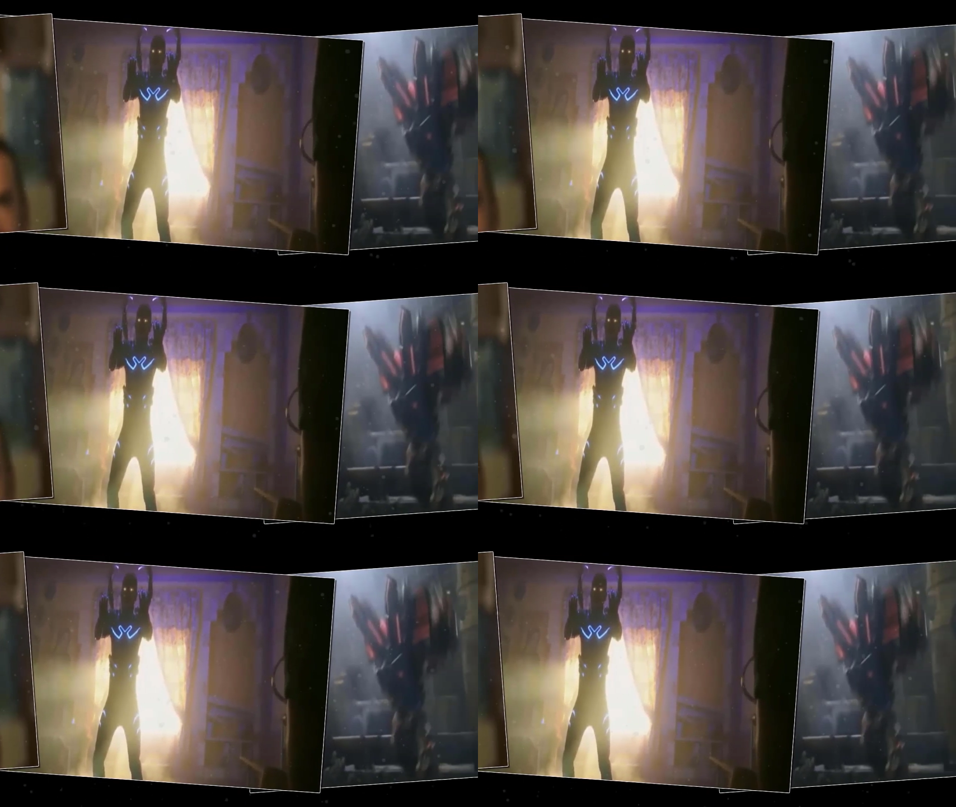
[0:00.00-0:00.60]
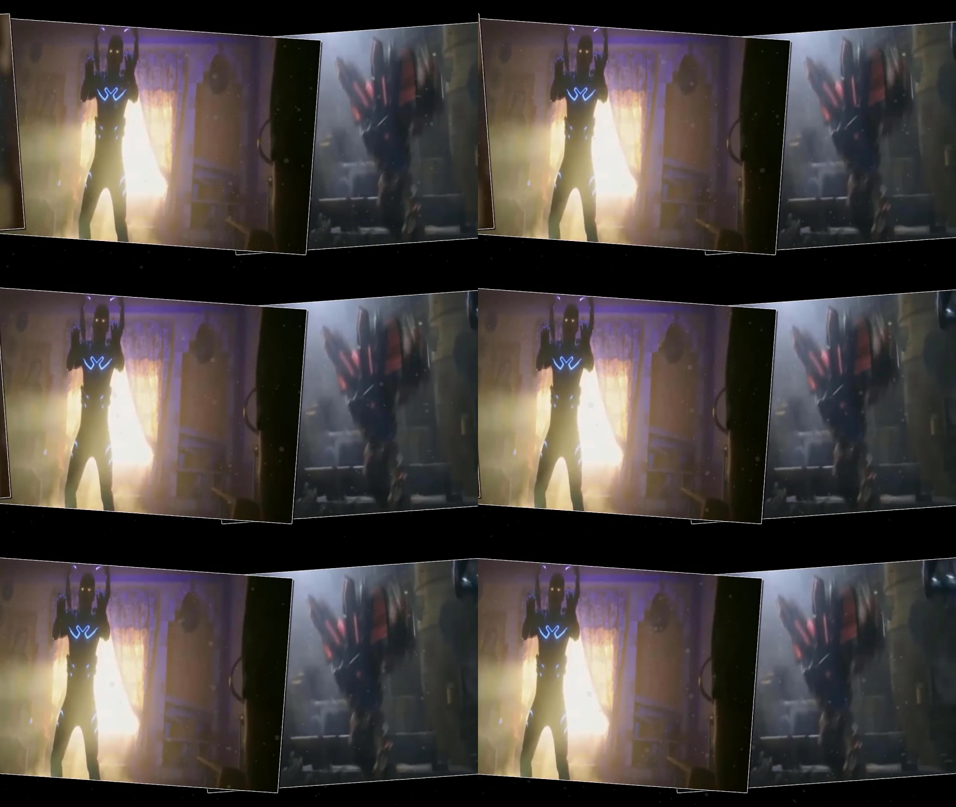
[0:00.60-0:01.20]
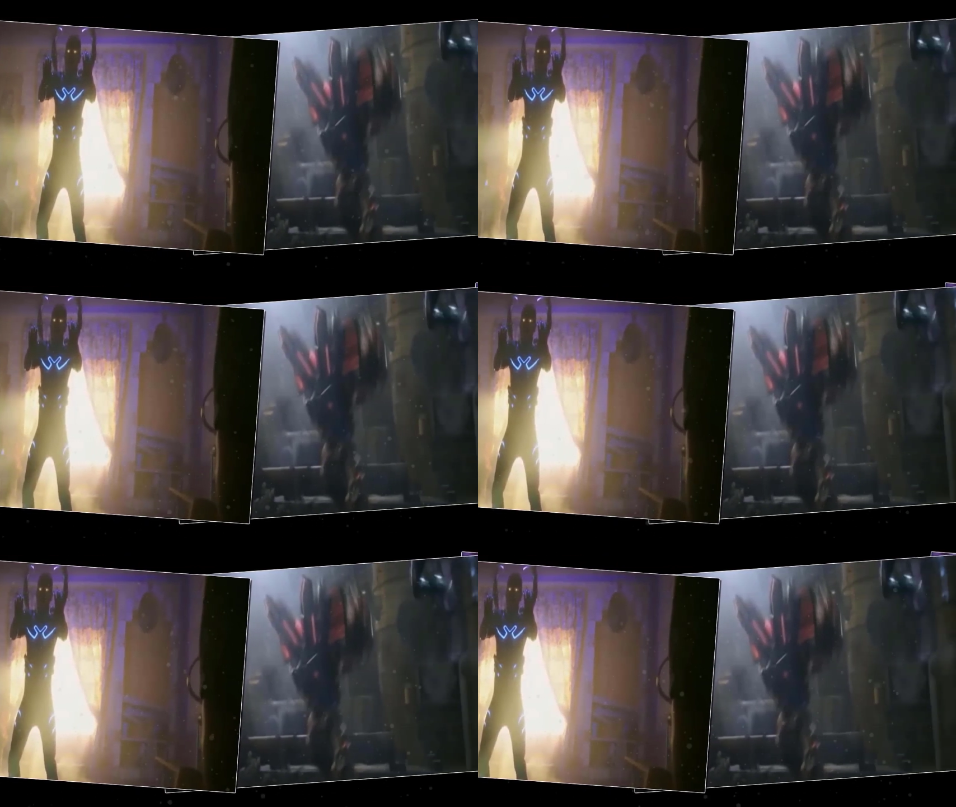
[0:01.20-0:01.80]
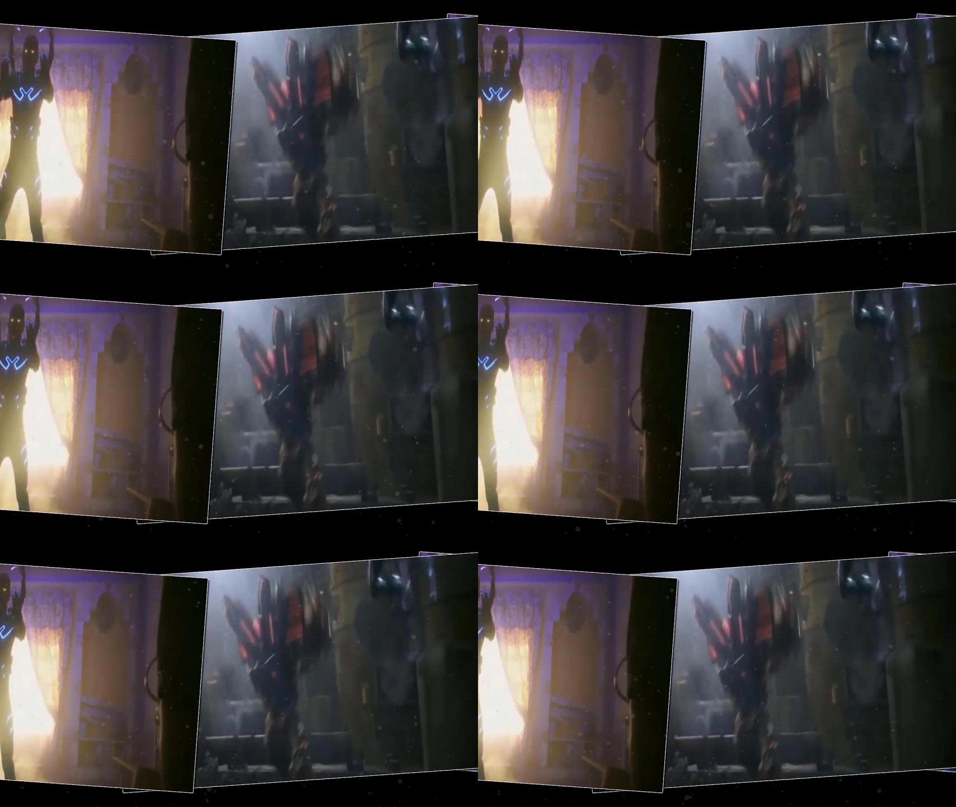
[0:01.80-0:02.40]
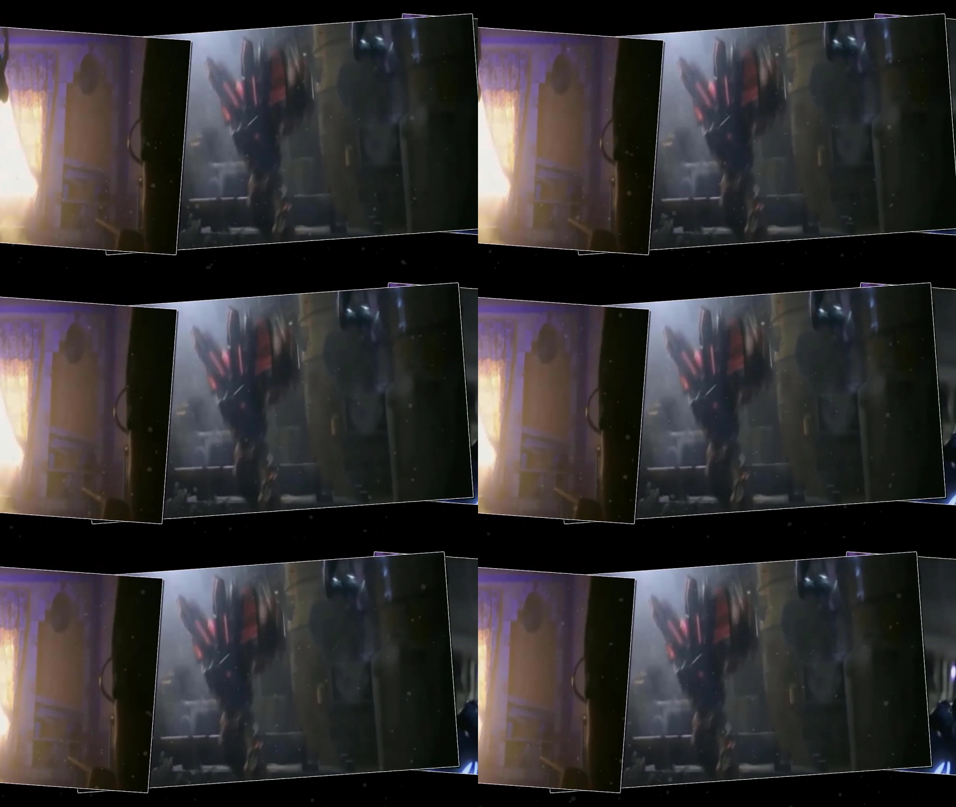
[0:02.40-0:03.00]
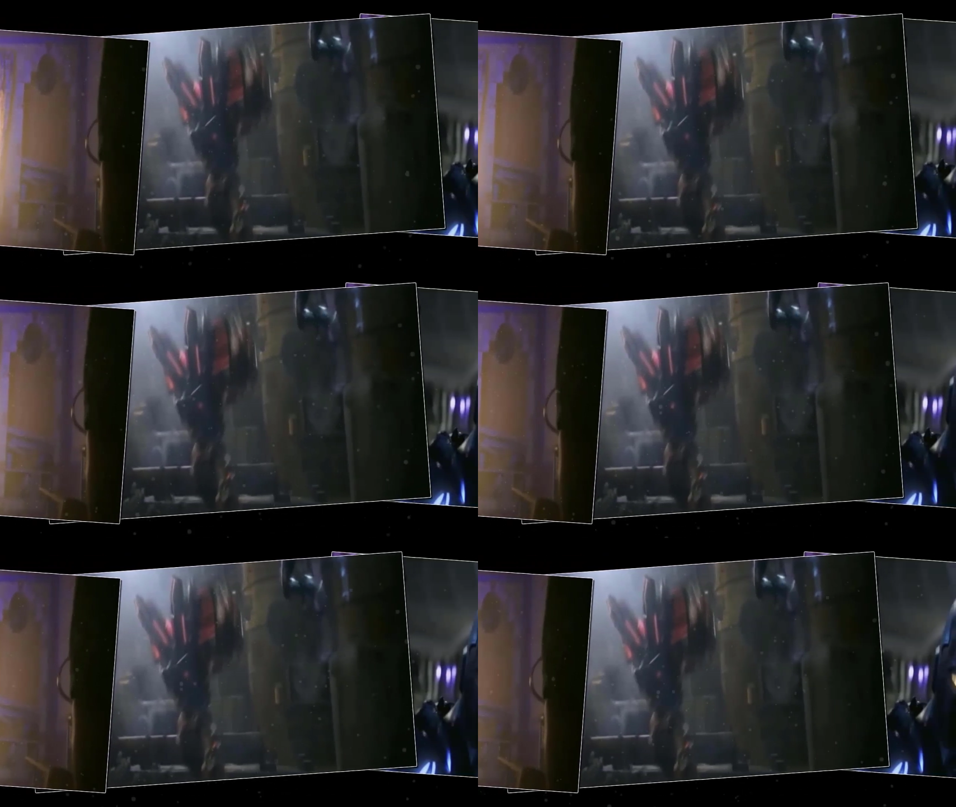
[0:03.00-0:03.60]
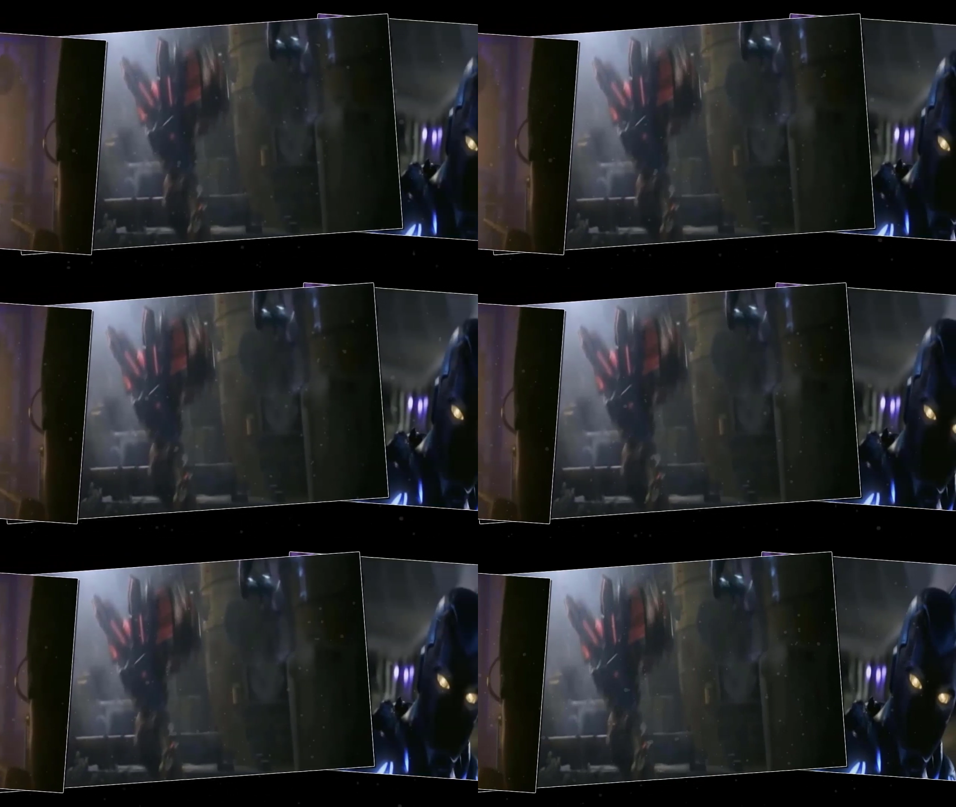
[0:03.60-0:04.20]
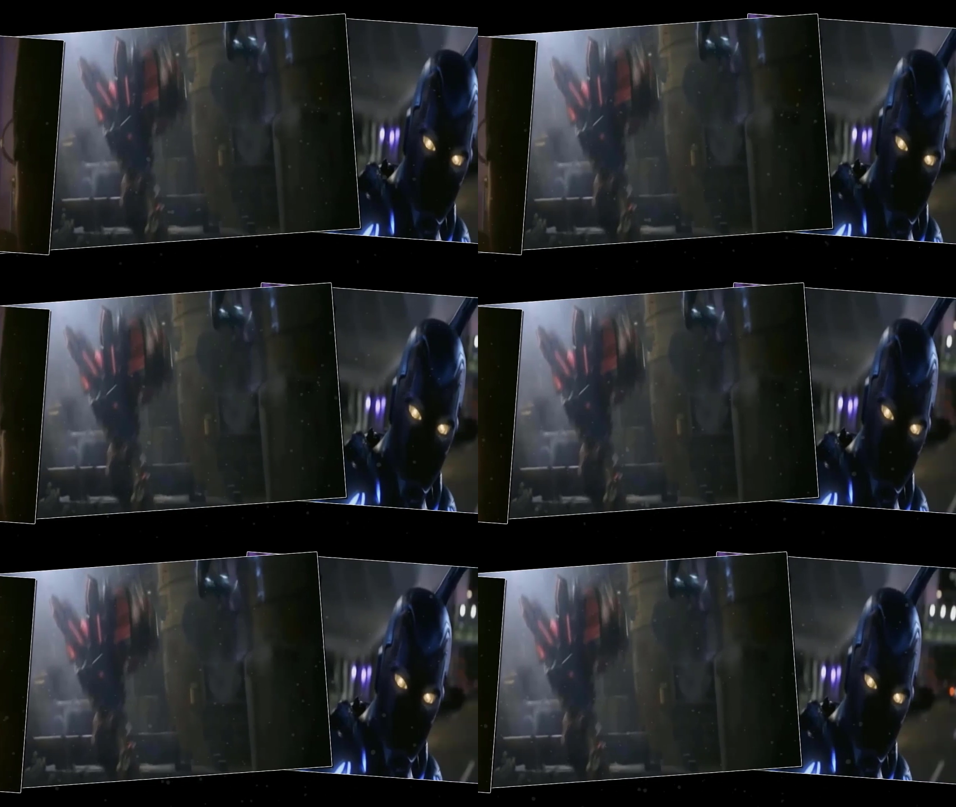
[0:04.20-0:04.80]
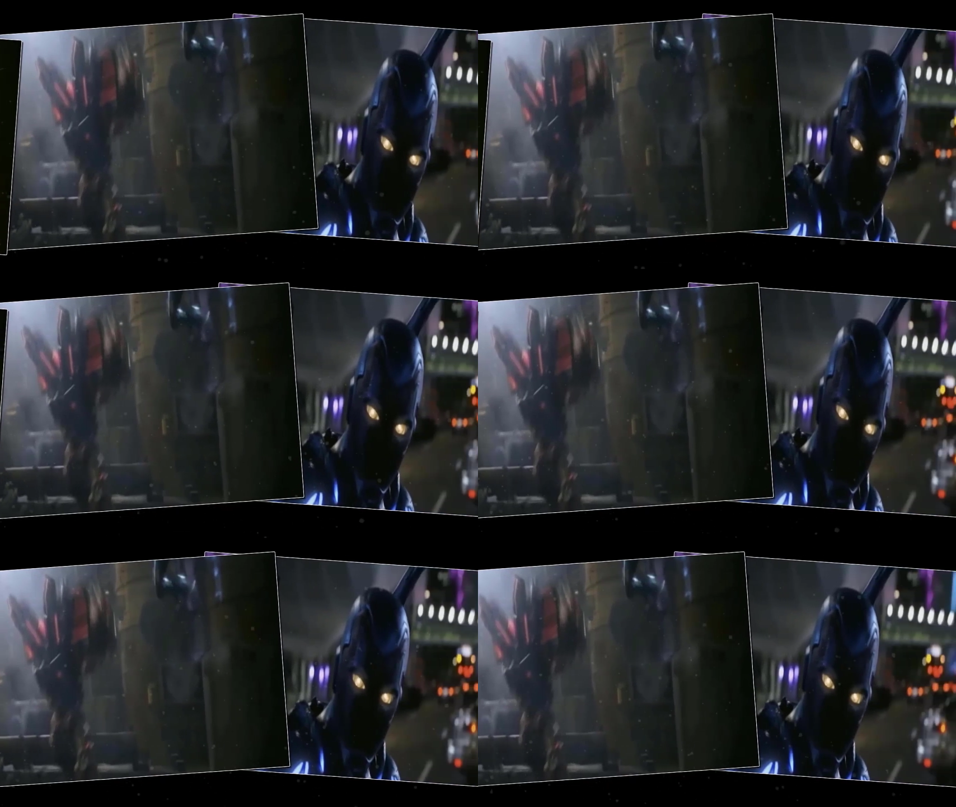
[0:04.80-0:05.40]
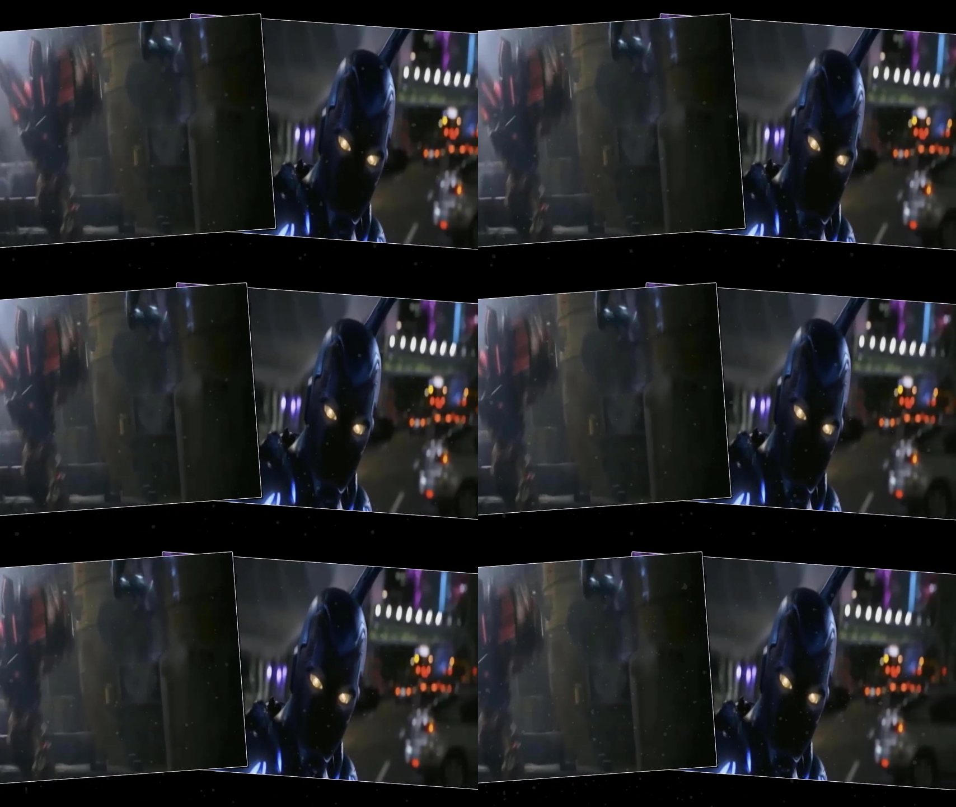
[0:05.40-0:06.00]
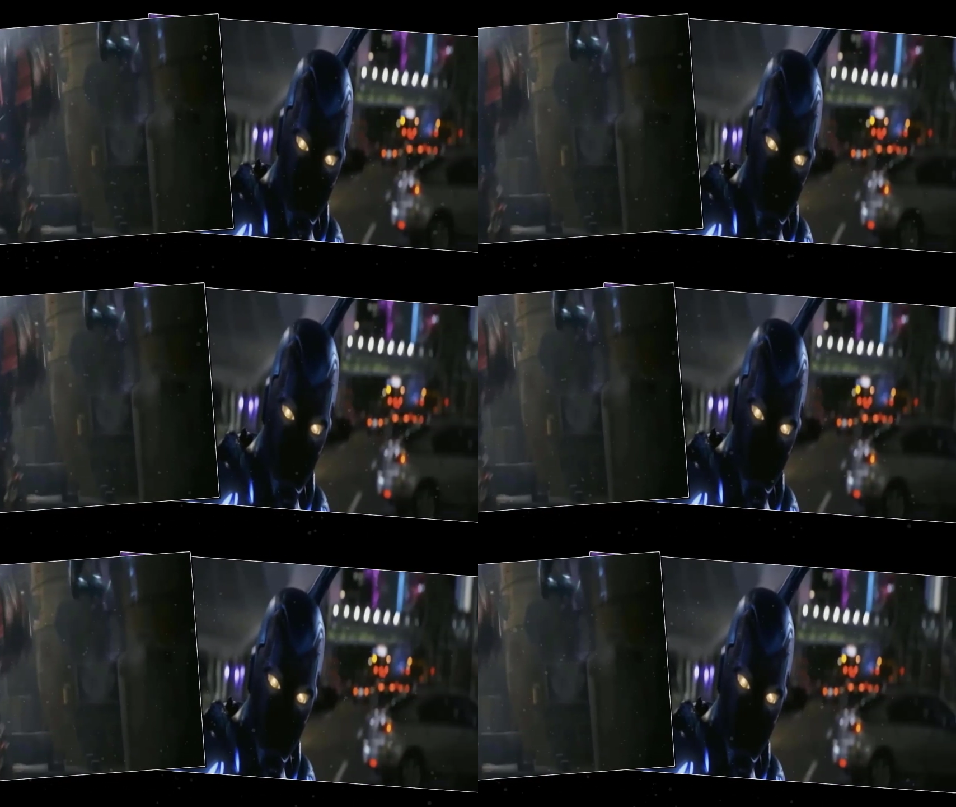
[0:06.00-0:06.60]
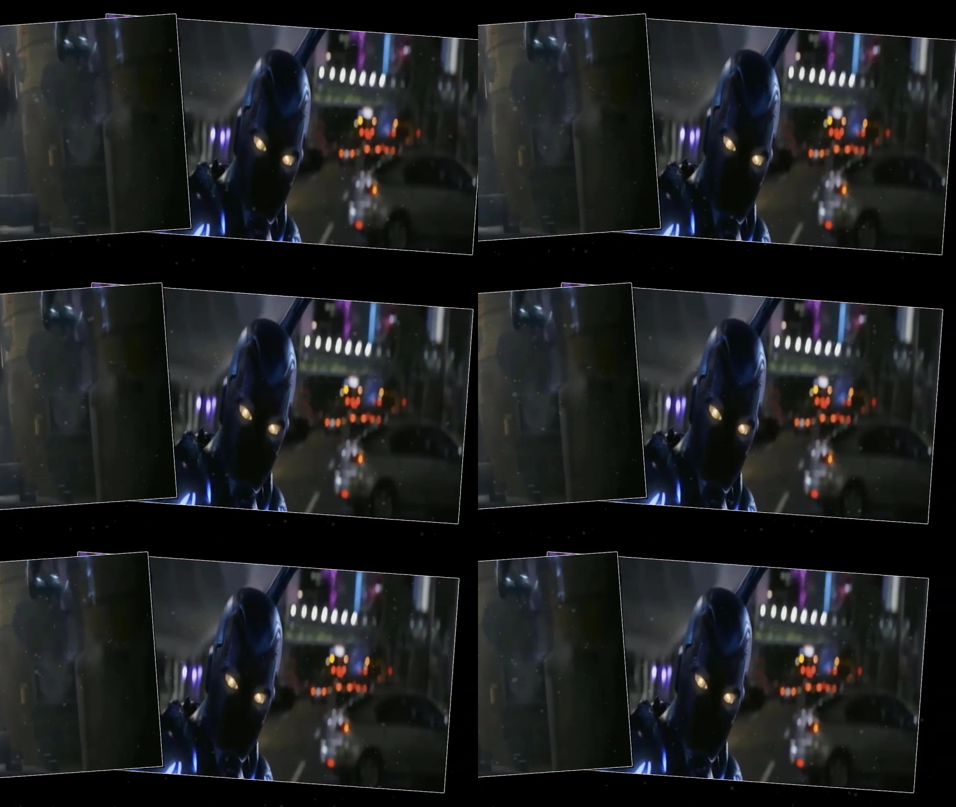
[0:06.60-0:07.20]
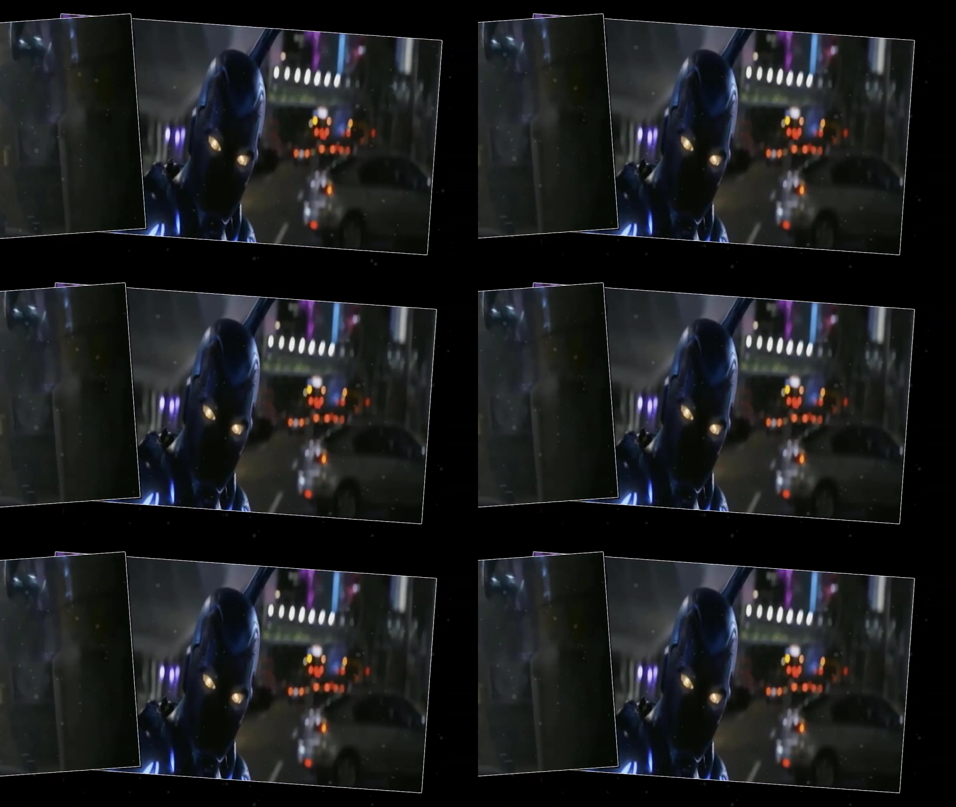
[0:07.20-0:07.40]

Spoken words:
Nobody's mouth can be seen.